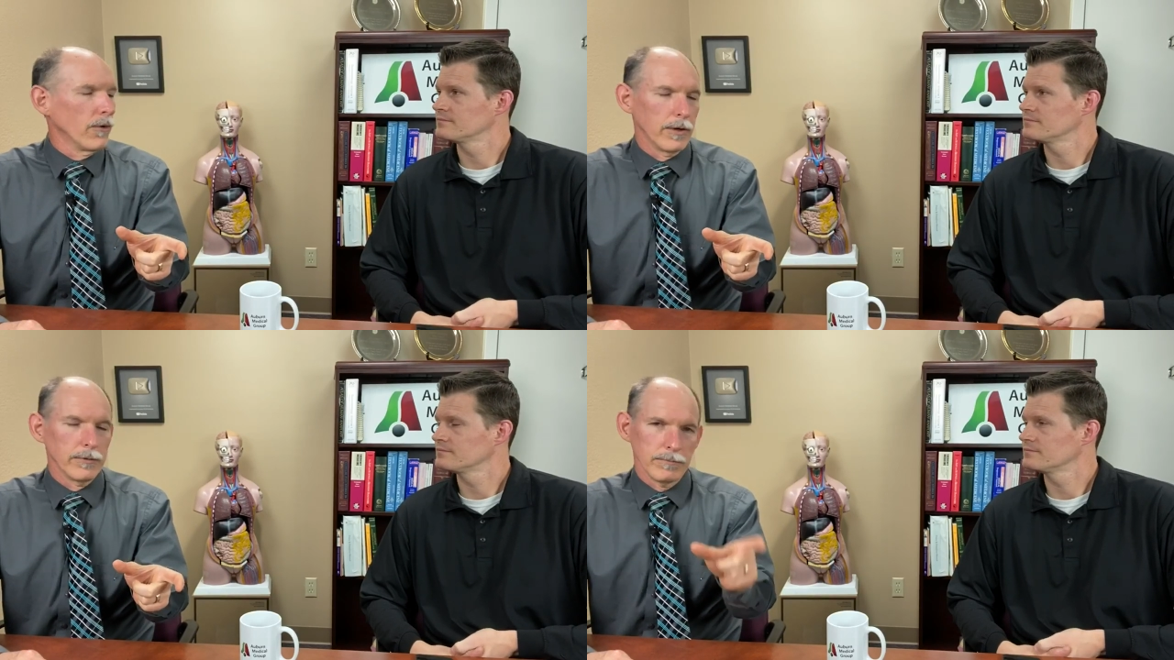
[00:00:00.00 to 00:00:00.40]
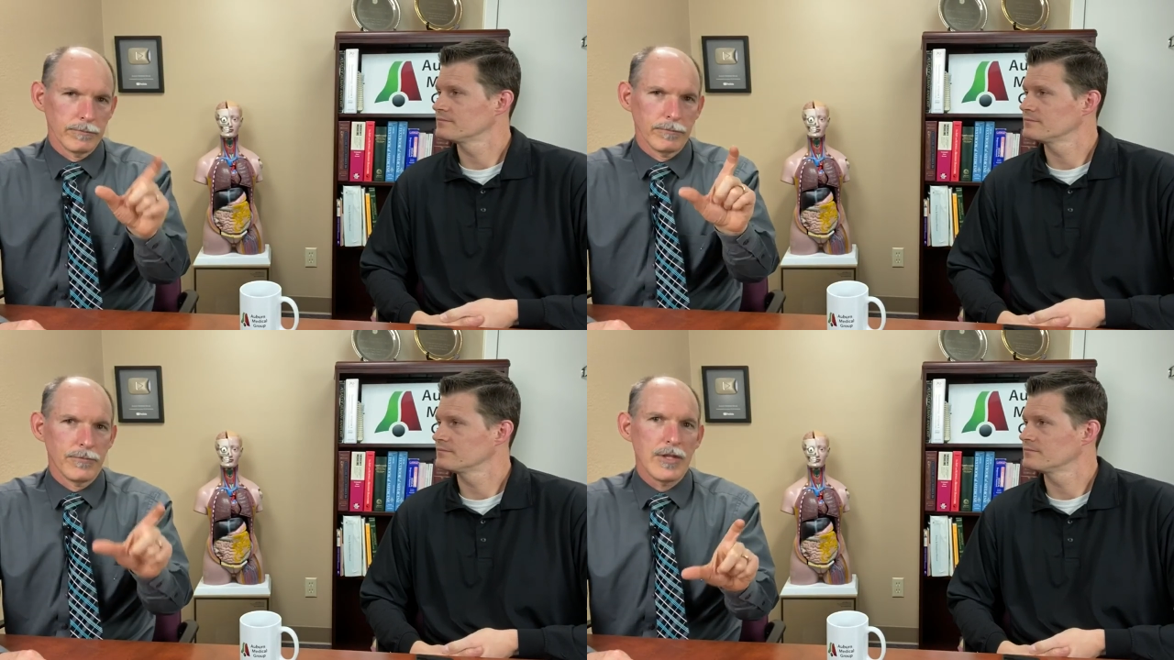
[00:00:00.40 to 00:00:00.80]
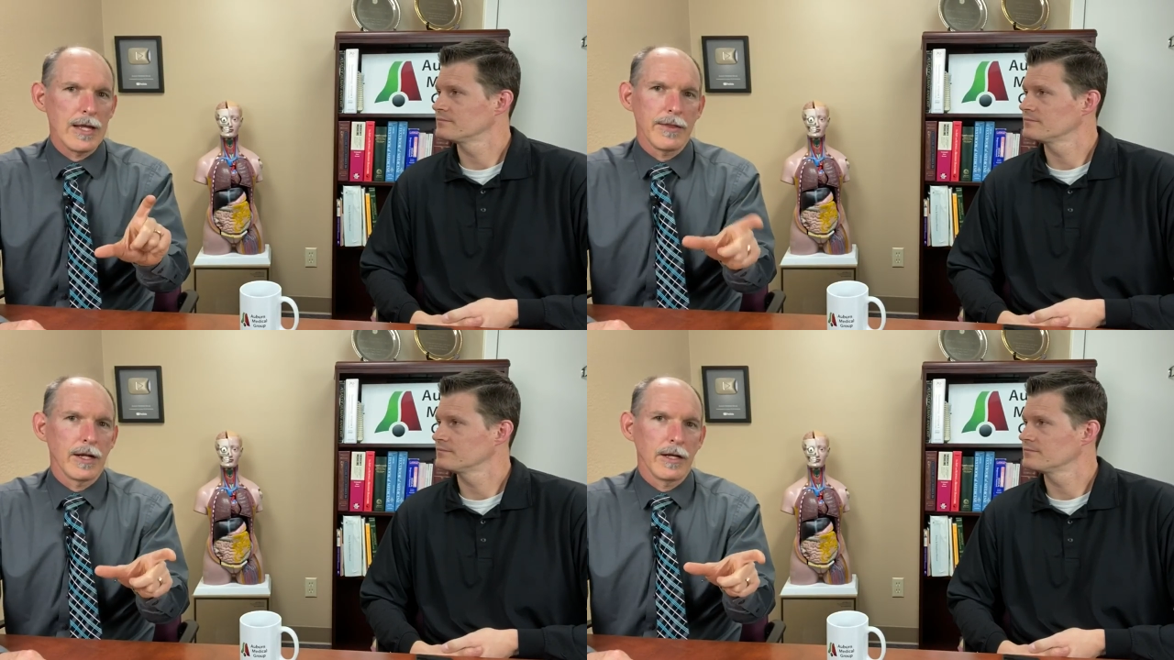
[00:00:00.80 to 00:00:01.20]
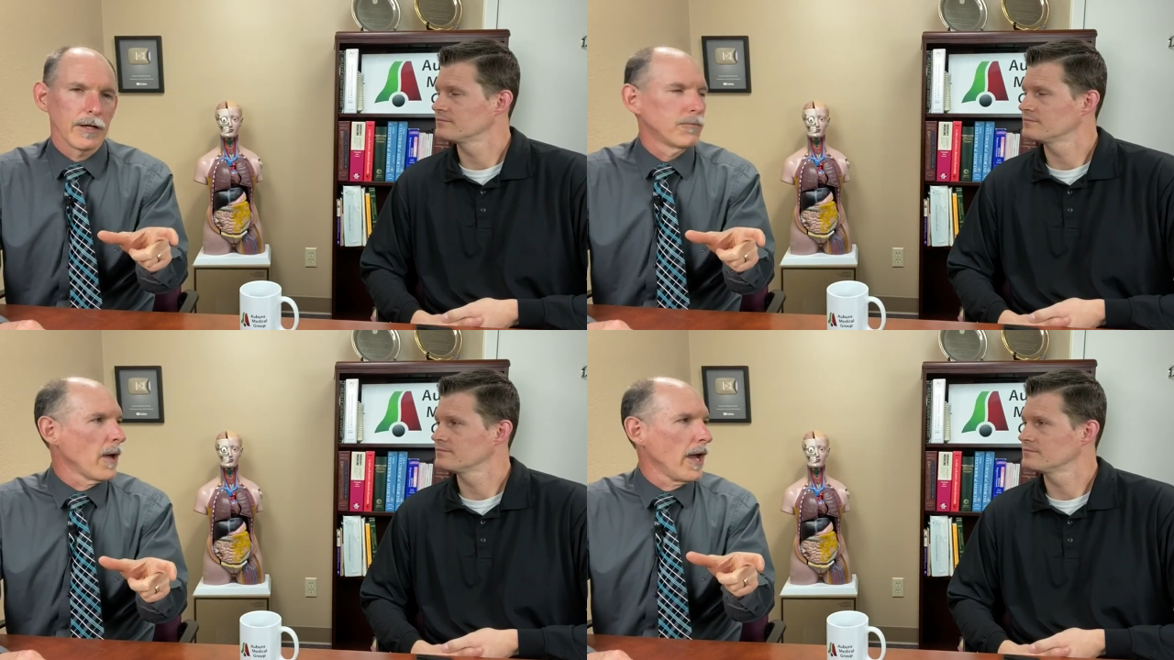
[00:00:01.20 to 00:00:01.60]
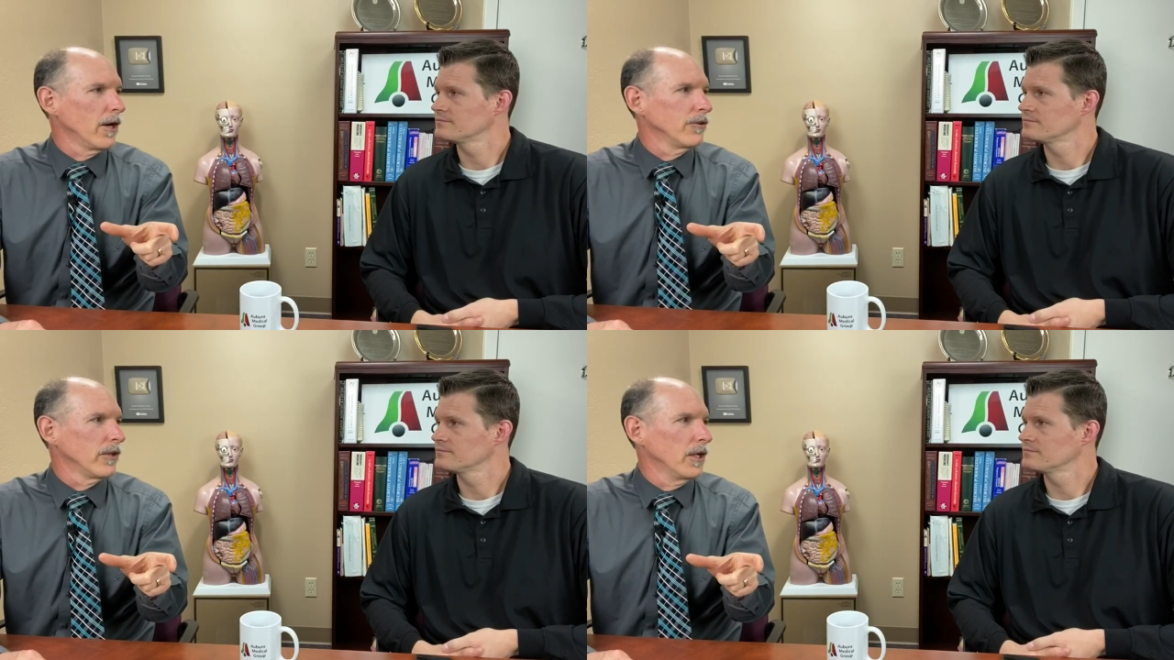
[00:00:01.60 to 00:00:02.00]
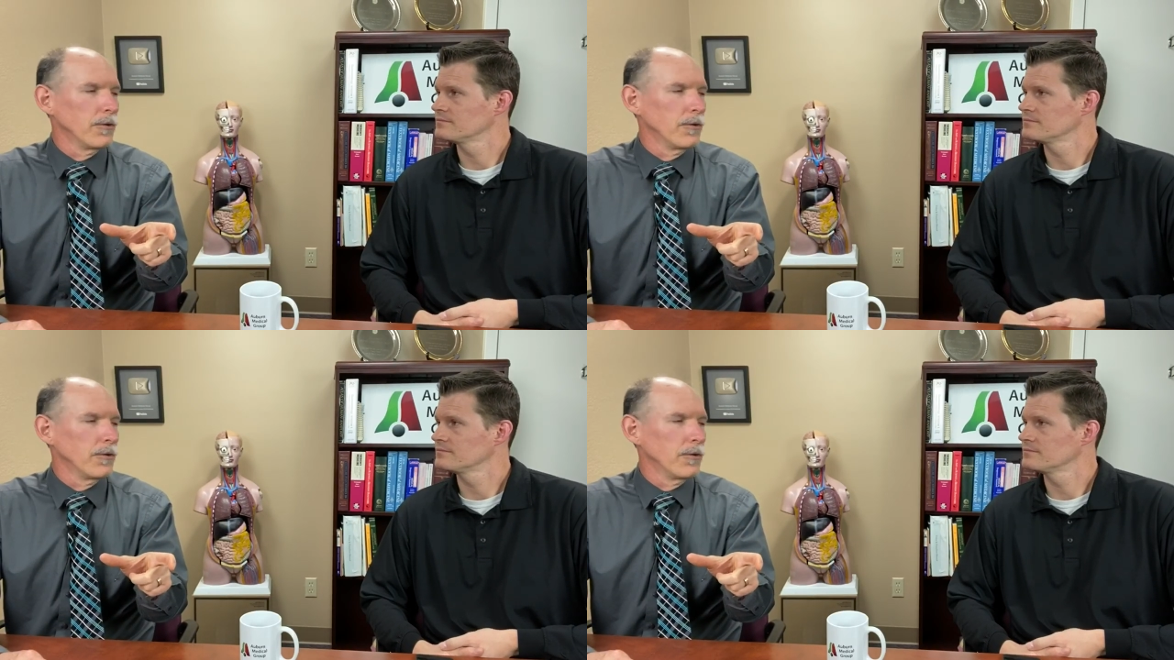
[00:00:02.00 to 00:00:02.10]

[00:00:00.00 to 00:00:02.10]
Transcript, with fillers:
Speaker 1: or date that it expires,